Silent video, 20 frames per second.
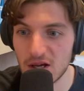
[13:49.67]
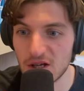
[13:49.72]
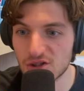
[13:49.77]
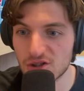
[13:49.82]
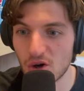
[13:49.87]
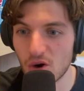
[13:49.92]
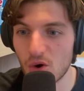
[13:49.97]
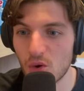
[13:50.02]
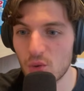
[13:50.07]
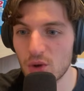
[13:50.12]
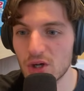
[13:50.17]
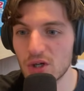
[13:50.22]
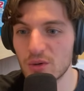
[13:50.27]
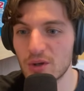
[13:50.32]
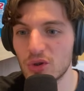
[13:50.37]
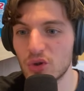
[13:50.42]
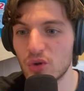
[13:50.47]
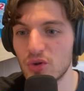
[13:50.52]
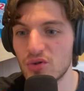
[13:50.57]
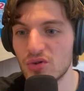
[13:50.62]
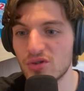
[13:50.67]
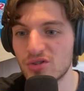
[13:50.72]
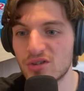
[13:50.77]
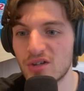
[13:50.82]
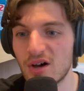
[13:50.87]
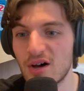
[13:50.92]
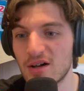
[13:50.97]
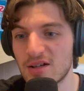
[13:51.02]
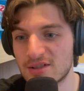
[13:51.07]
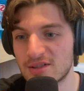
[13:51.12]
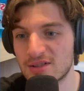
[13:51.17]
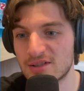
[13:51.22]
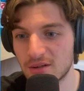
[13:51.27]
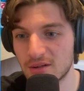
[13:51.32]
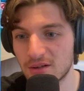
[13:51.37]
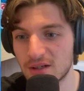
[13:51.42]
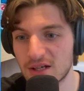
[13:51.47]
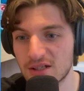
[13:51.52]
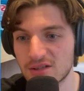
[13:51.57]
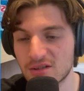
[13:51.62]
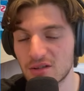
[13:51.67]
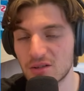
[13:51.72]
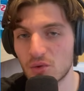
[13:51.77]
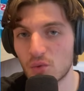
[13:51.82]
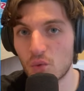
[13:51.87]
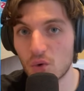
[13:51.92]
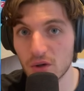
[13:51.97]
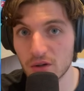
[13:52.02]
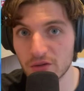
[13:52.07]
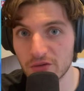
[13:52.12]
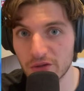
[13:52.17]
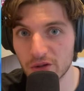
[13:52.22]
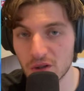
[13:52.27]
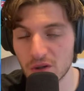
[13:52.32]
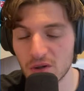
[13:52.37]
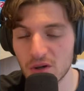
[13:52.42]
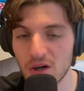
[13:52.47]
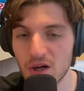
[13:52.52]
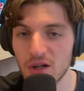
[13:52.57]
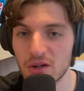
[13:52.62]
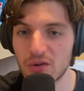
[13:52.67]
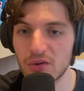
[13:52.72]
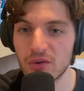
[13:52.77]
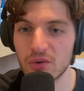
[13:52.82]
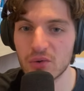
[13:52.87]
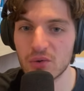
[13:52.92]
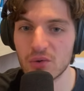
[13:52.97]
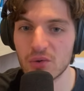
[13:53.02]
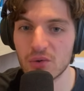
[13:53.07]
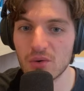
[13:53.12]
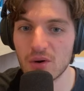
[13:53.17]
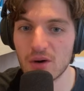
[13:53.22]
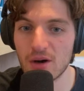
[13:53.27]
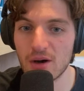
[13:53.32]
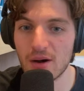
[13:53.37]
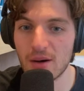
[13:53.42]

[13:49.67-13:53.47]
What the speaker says: So we're going to use the Zettelkasten workflow to